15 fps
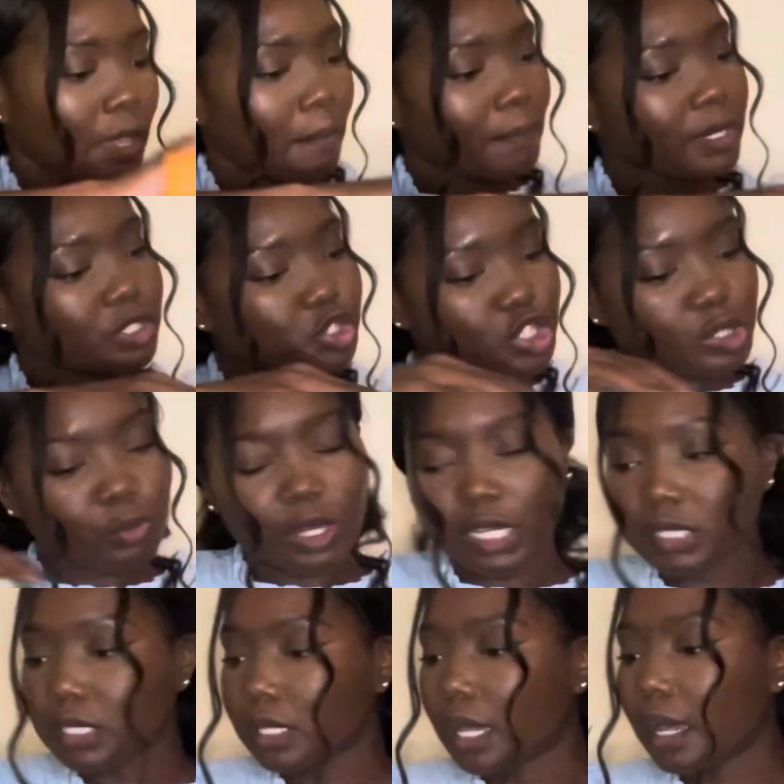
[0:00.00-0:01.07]
But just wanted
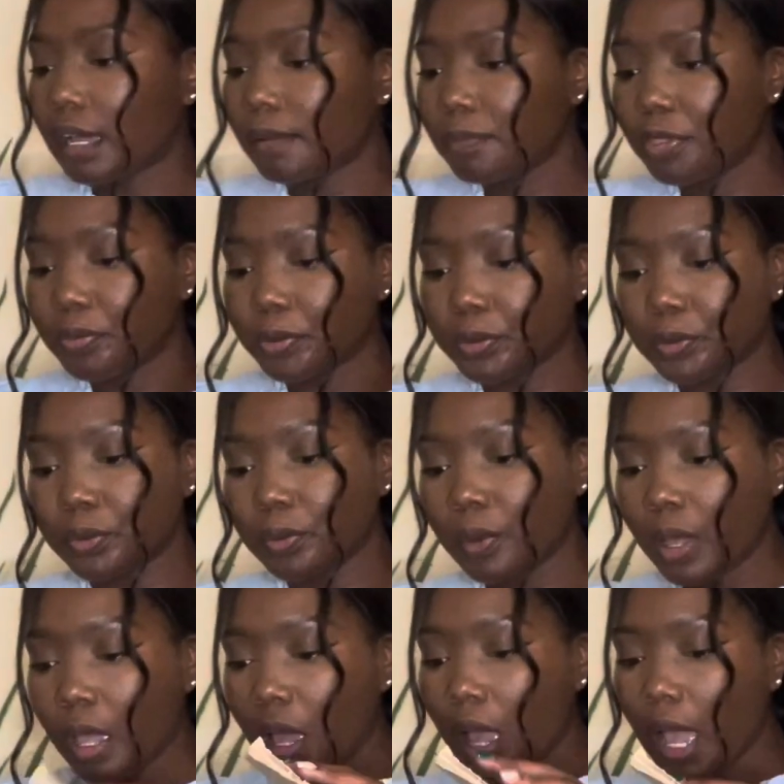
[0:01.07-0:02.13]
to come through
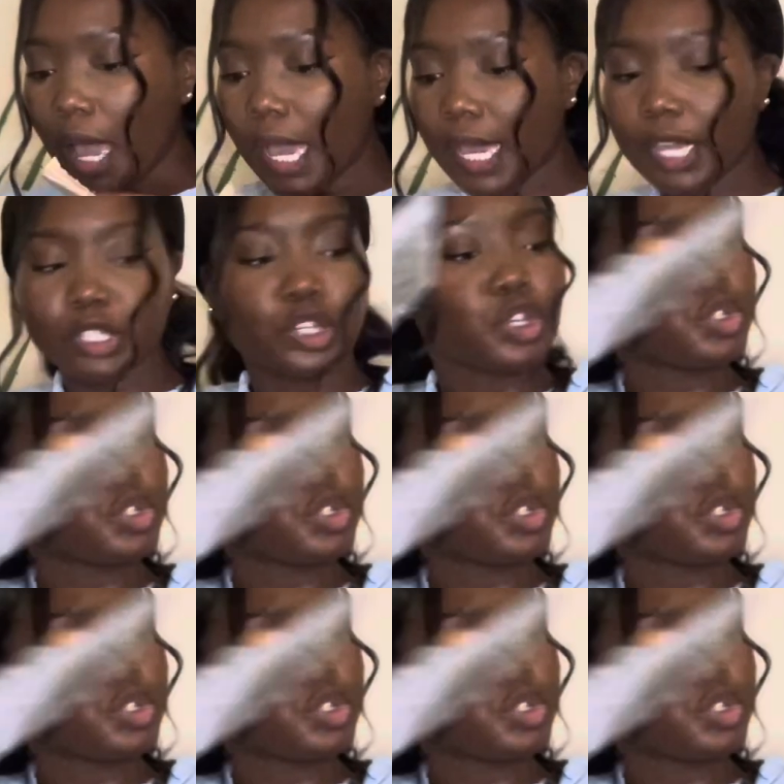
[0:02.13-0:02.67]
and